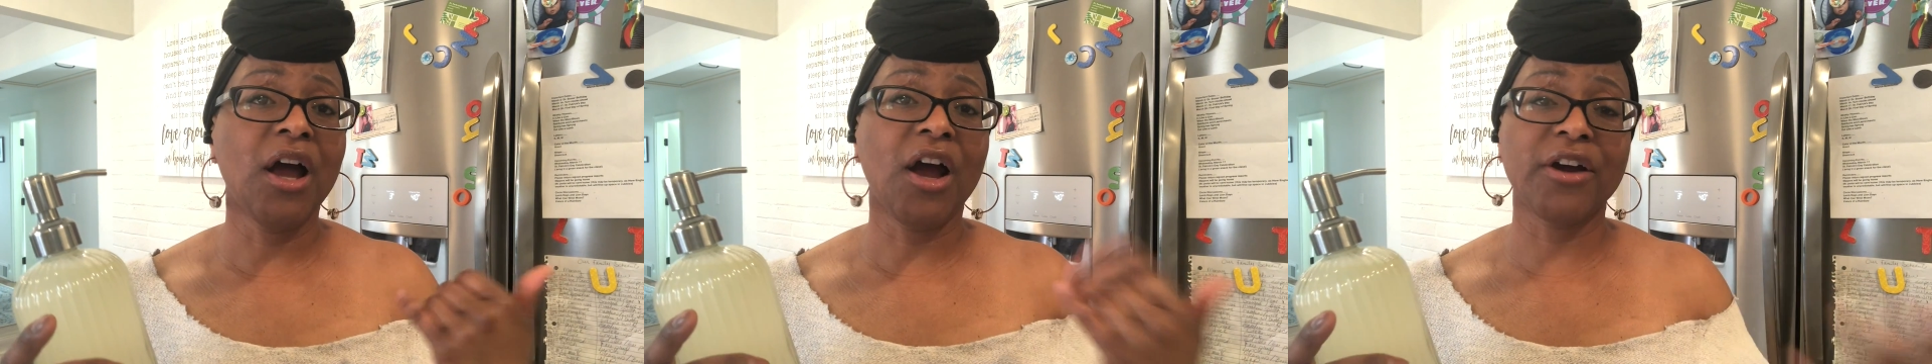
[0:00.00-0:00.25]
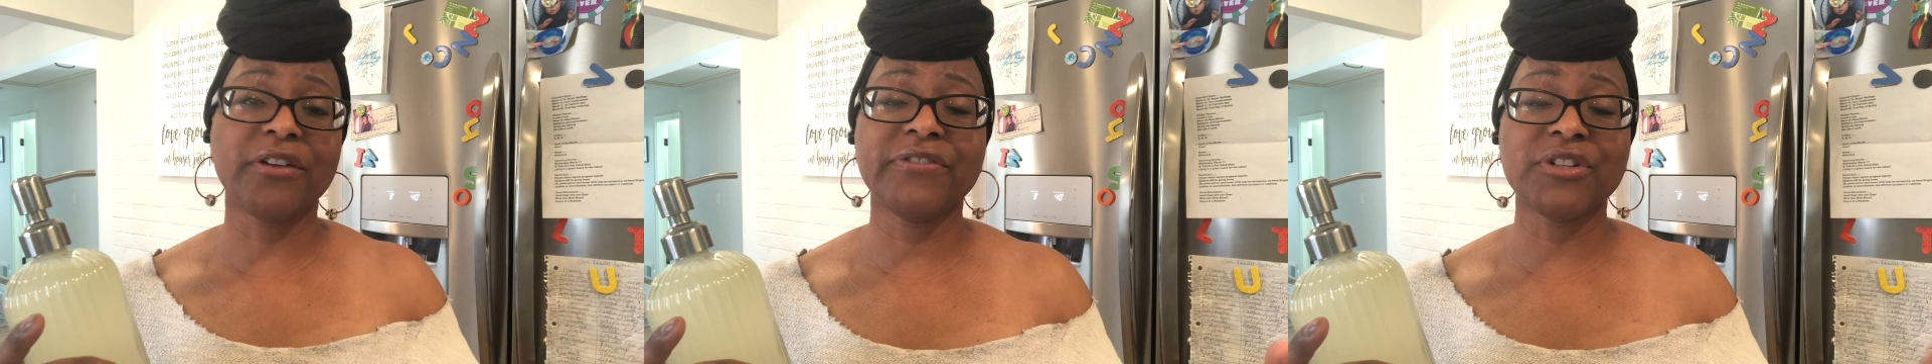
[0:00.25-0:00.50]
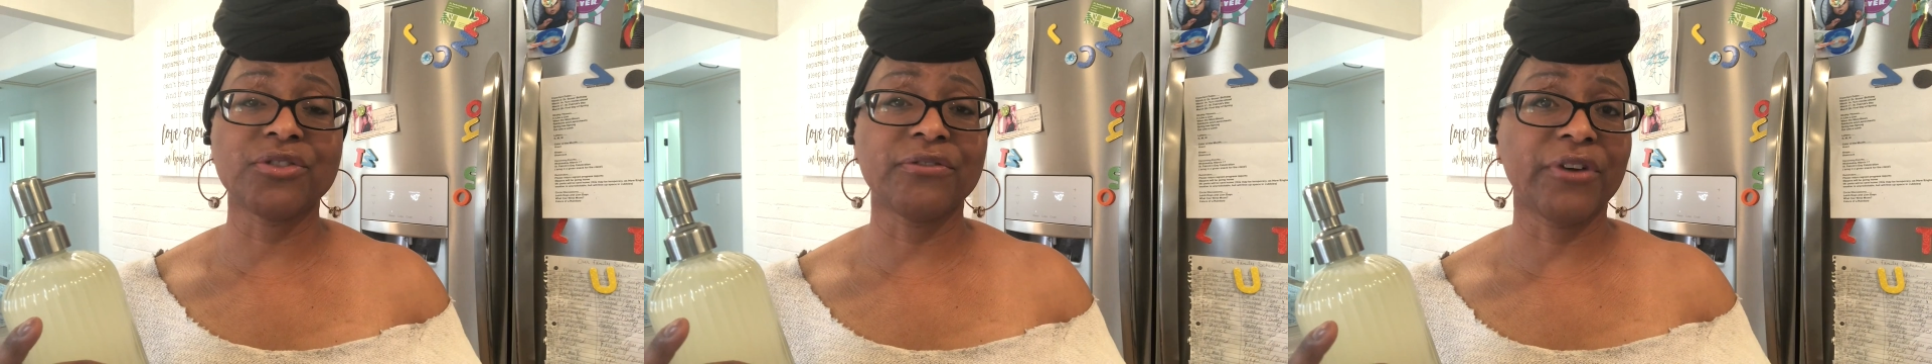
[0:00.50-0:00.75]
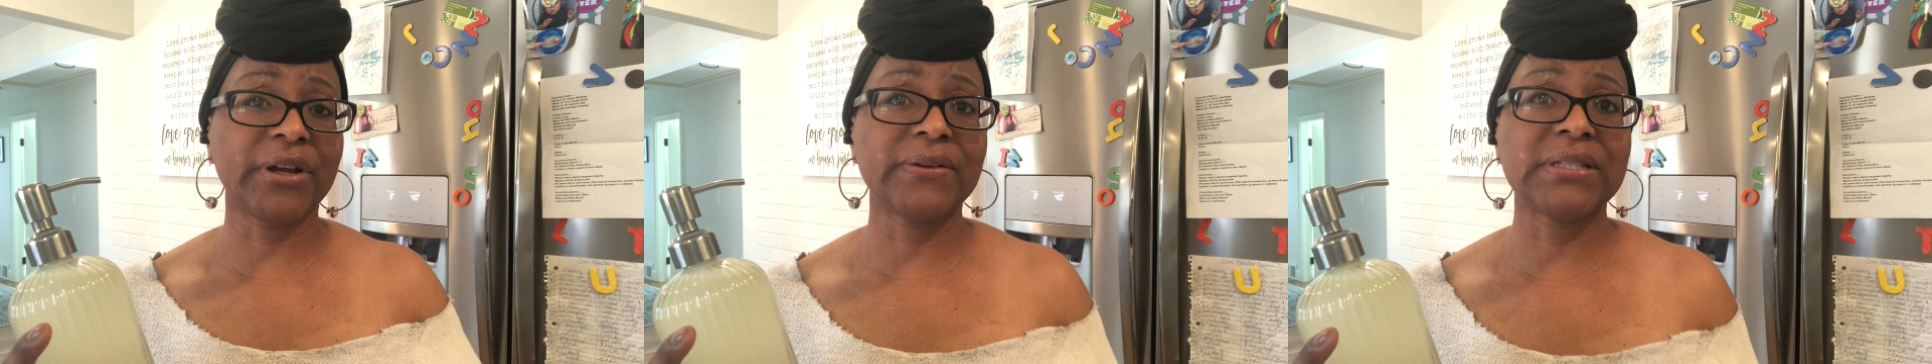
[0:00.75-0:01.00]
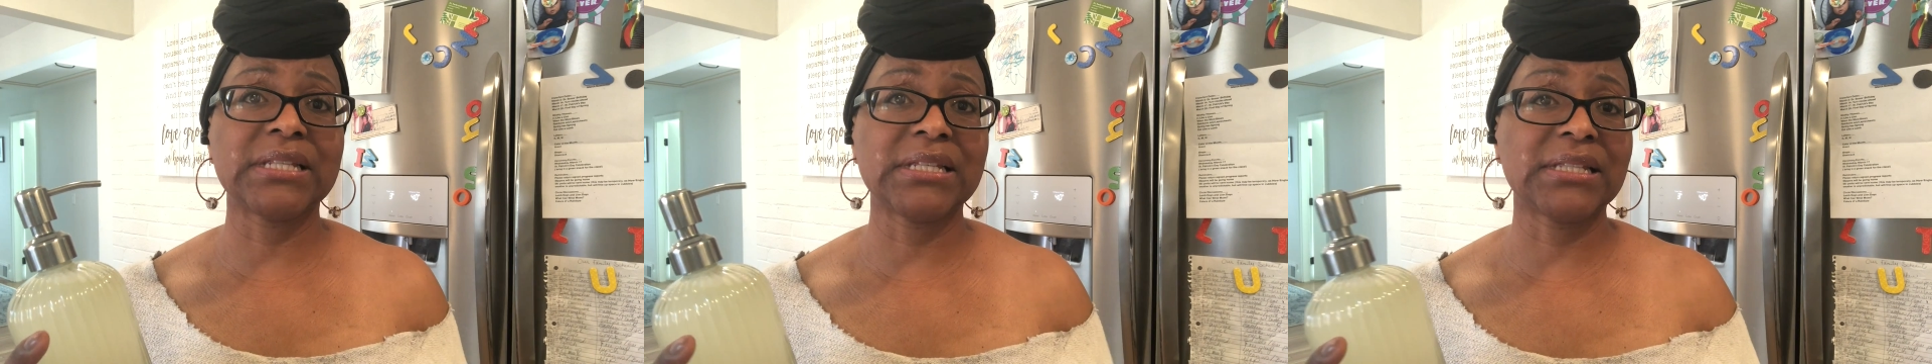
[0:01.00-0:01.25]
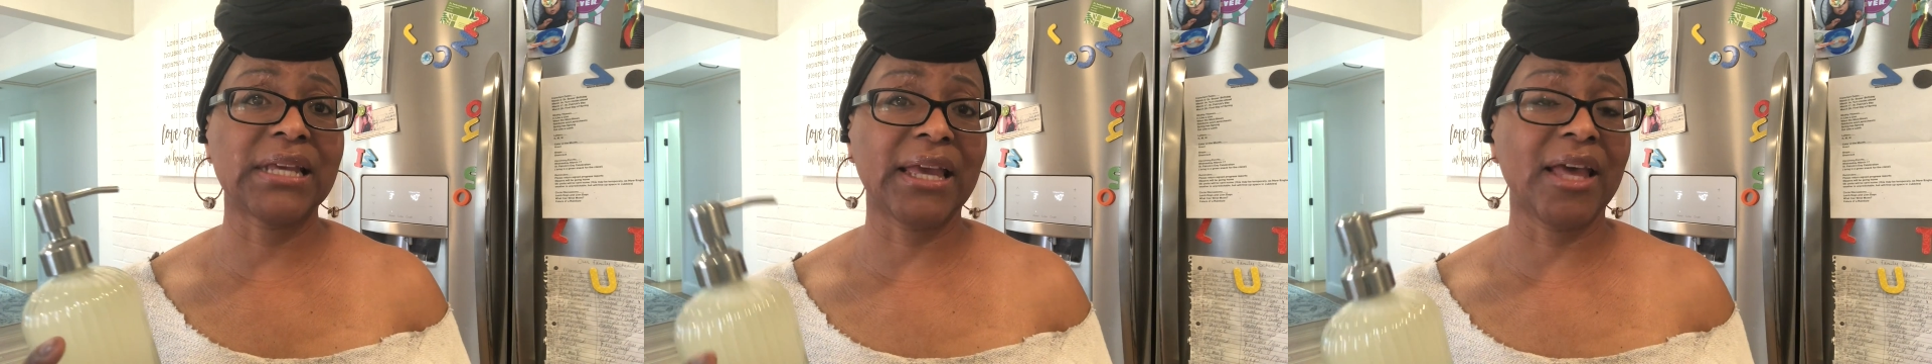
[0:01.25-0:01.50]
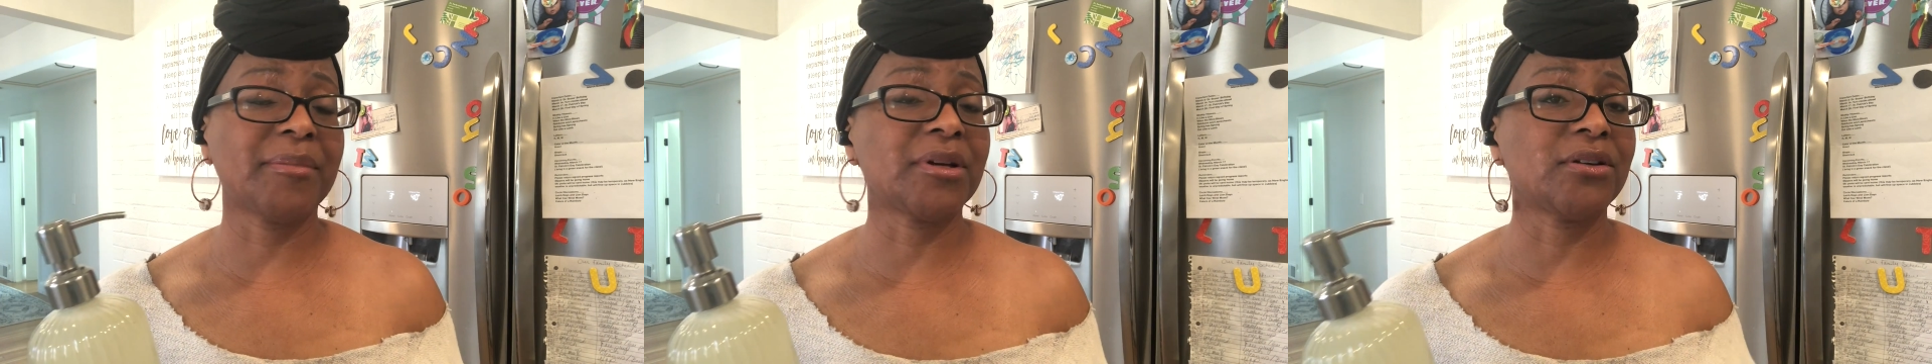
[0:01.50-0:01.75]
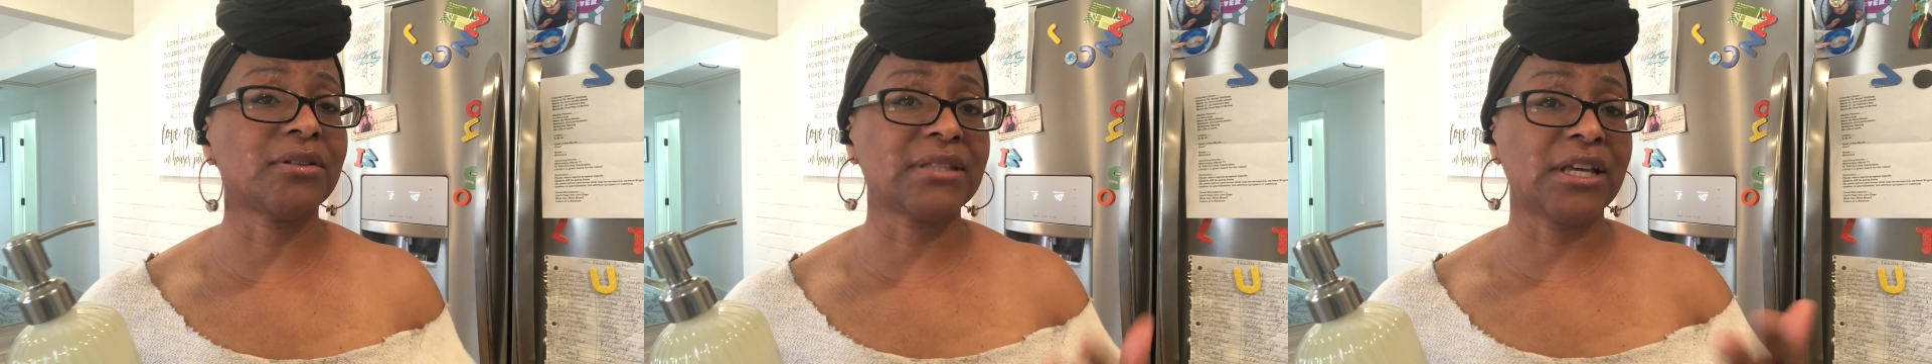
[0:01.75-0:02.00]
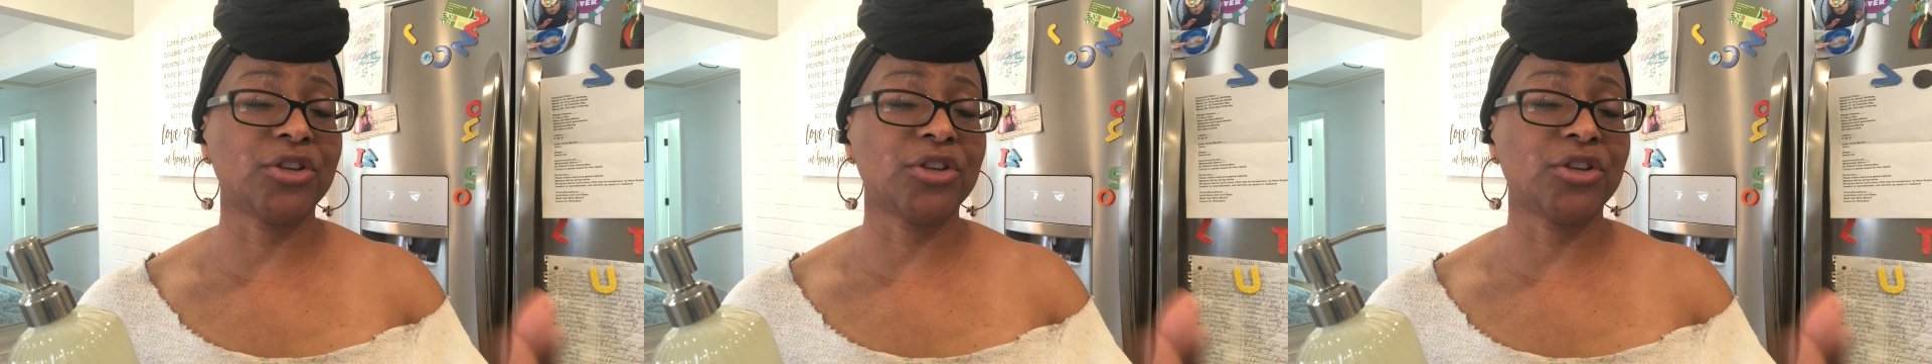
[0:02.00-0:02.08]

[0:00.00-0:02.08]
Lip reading: artificial fragrances and chemicals that